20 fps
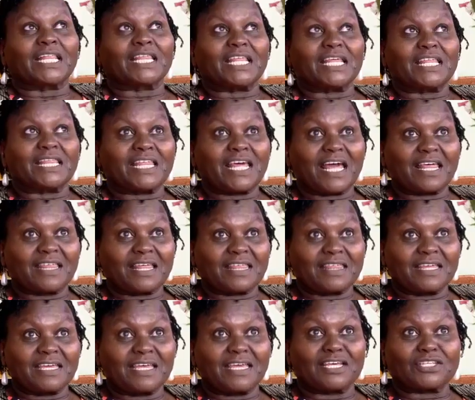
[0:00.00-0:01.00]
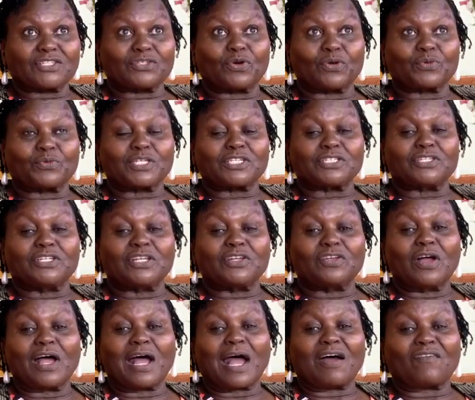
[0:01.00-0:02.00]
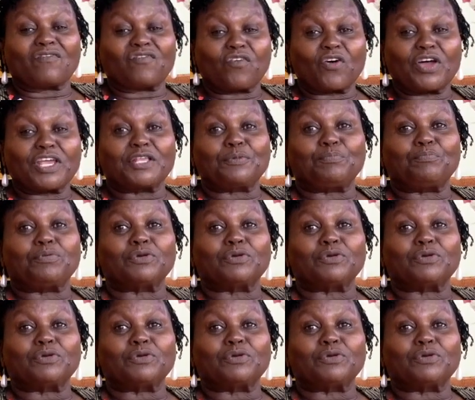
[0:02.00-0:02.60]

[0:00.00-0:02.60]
Then the other thing is always avoid